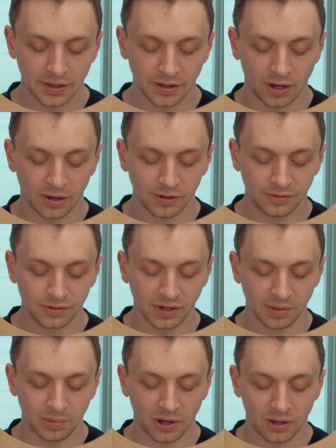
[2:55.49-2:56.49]
The
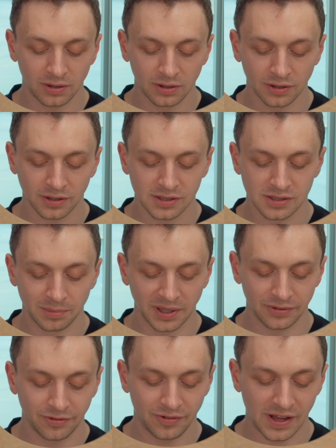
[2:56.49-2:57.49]
Autofude ball looks a
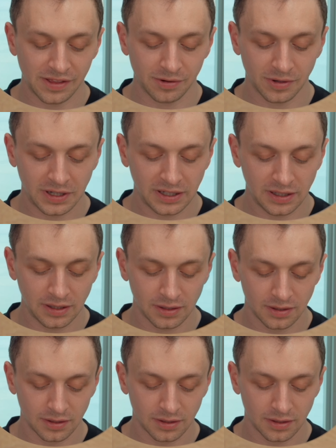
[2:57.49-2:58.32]
bit feathery.